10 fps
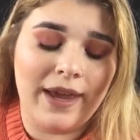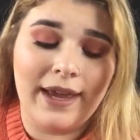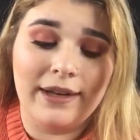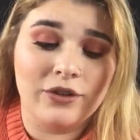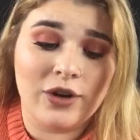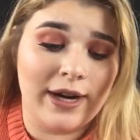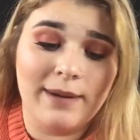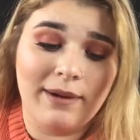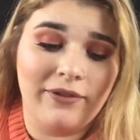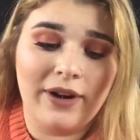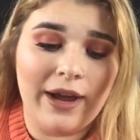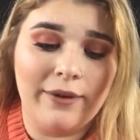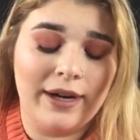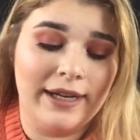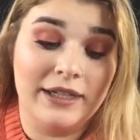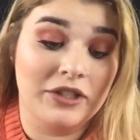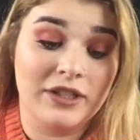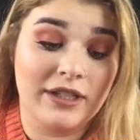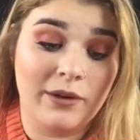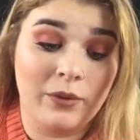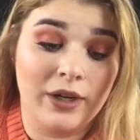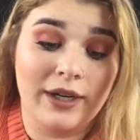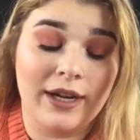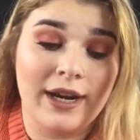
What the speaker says: and trying to buff it out, and it just didn't work.